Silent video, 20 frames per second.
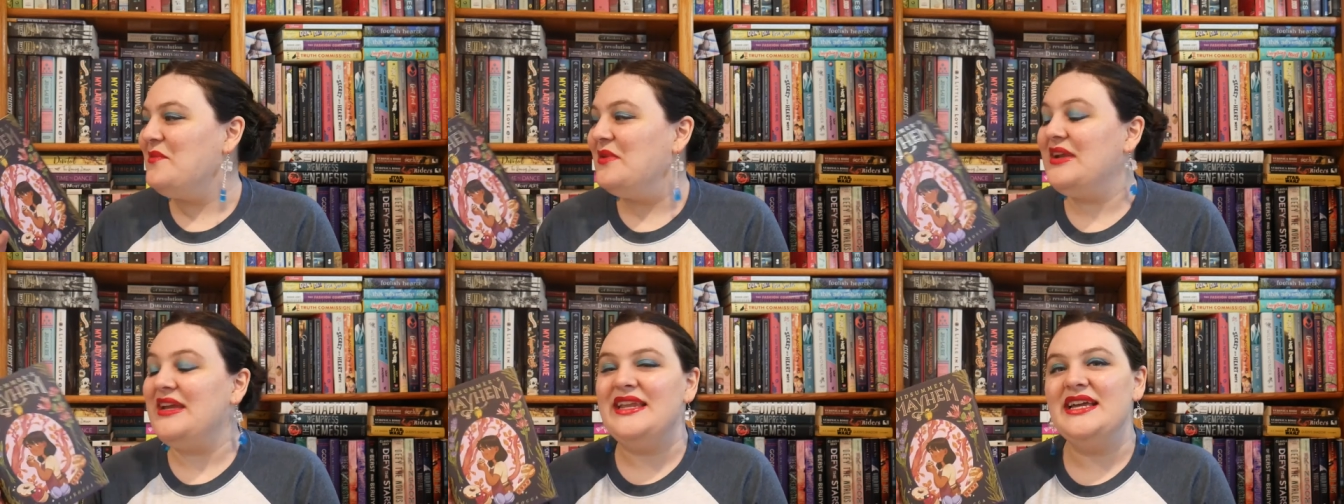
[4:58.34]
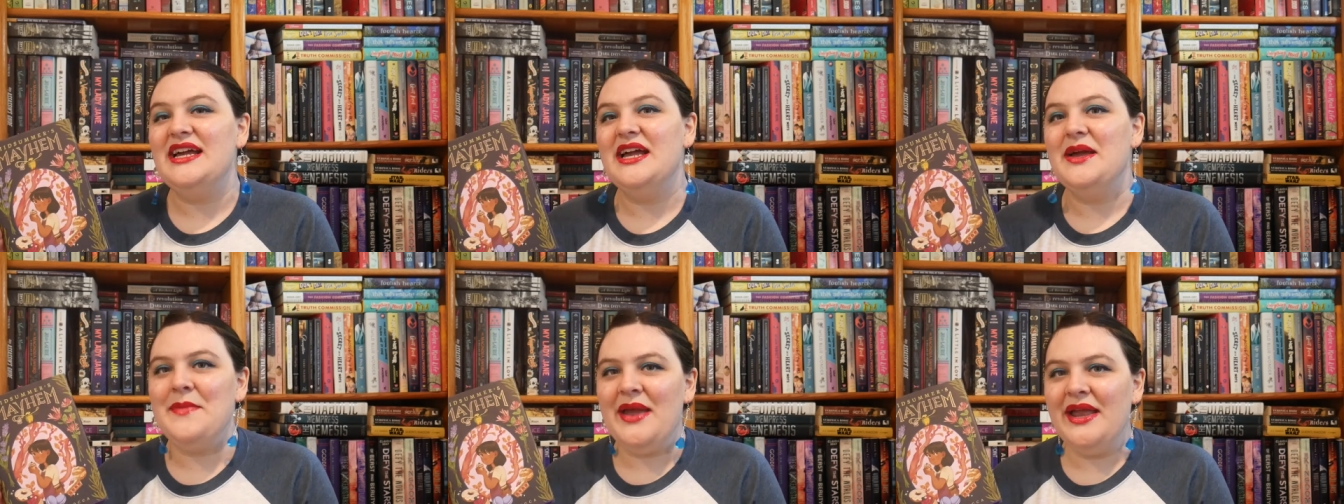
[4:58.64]
We're getting
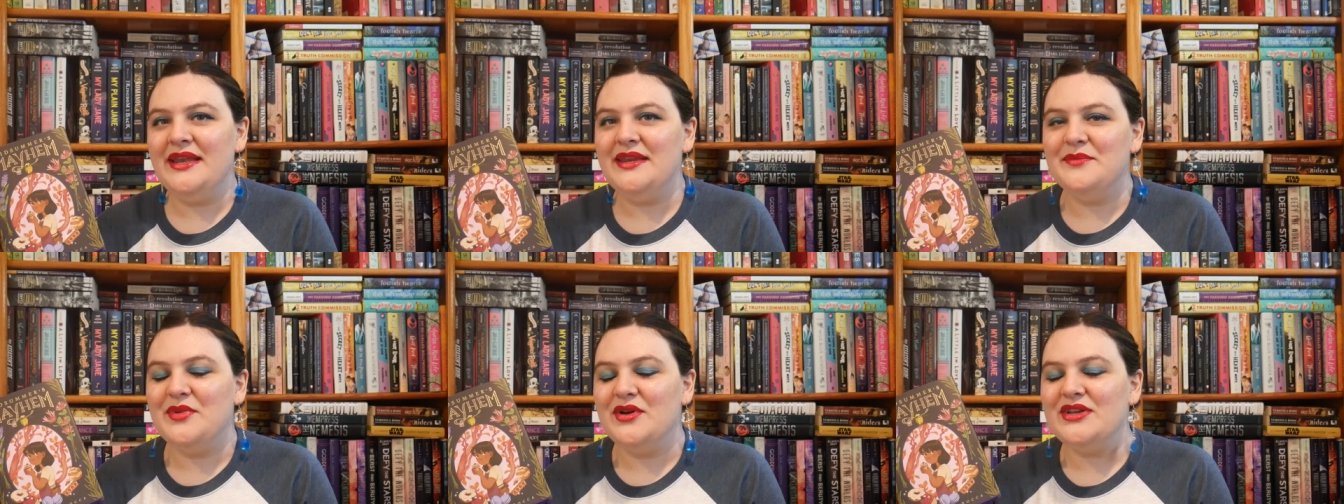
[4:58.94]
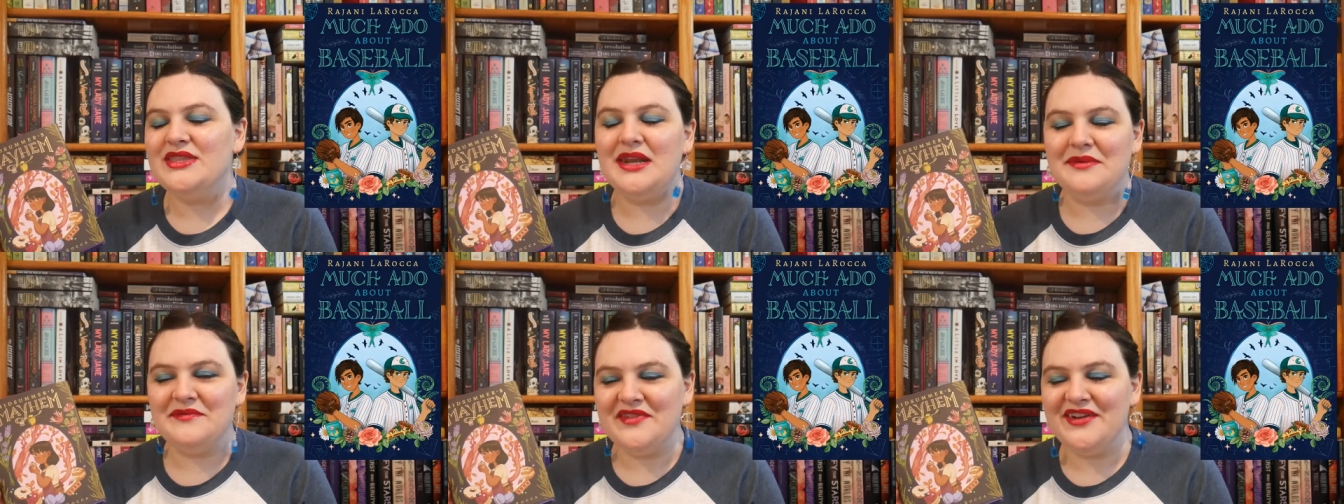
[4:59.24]
a companion book
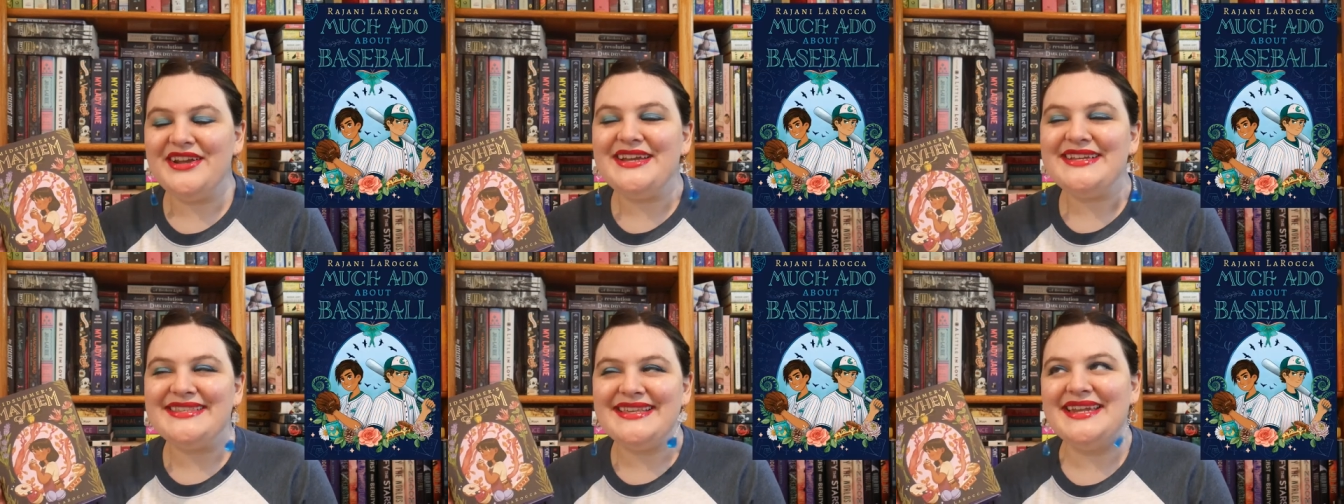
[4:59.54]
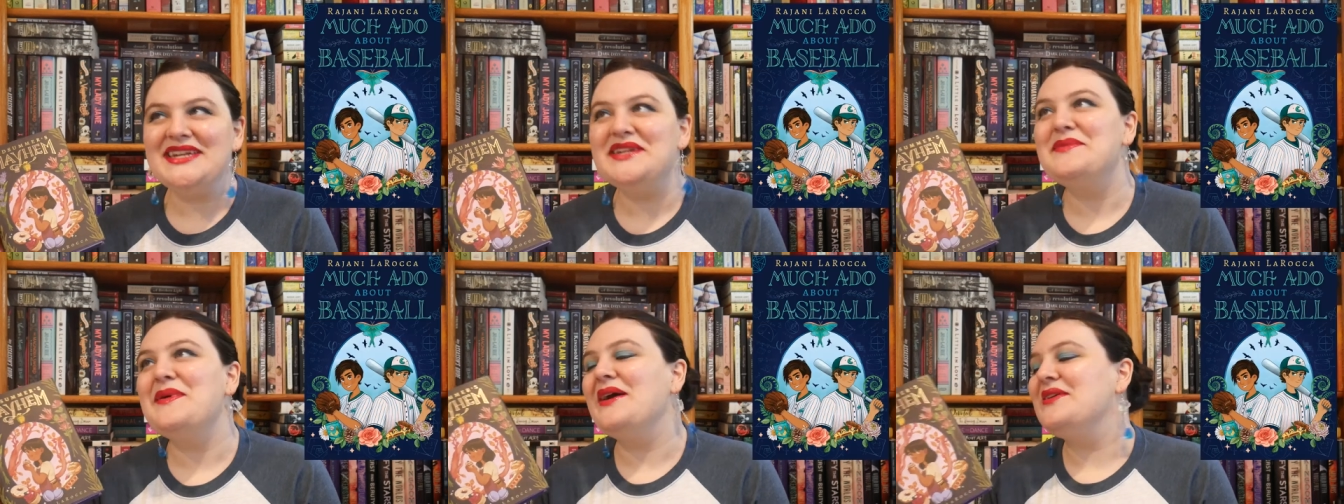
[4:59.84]
that I'm very
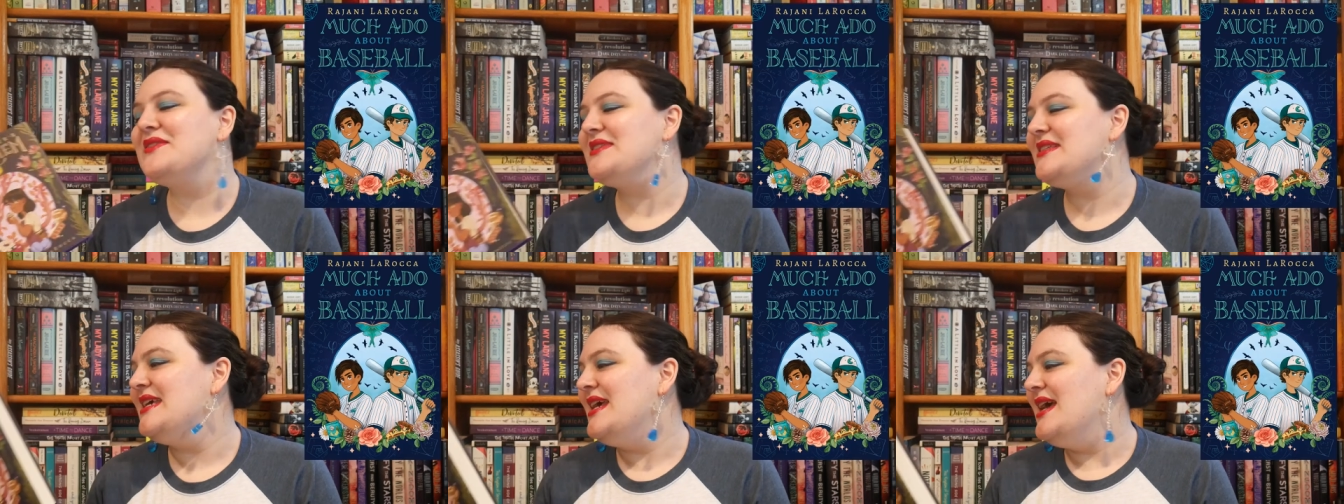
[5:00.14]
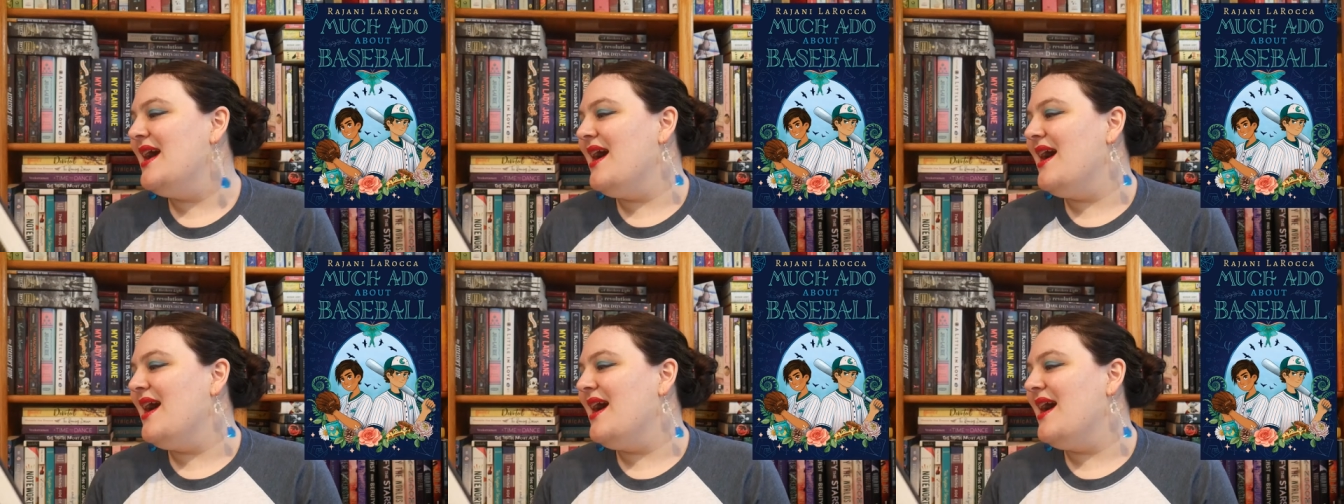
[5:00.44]
excited about.